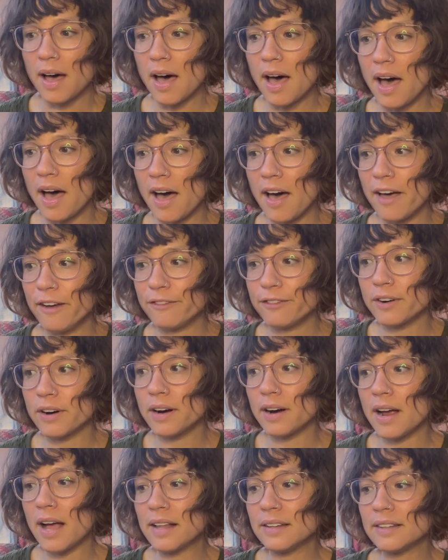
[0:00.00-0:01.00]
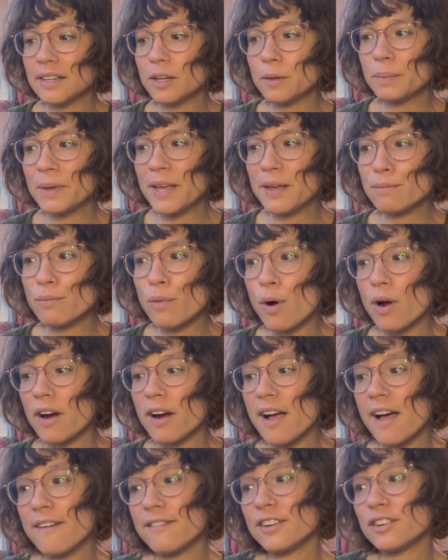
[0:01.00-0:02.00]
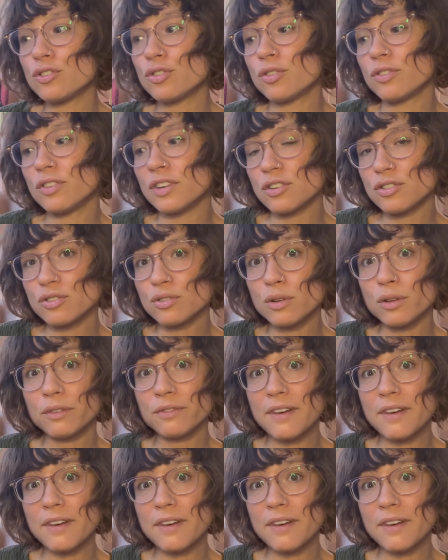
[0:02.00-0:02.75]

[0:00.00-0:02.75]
Uh, for a little bit more of a traditional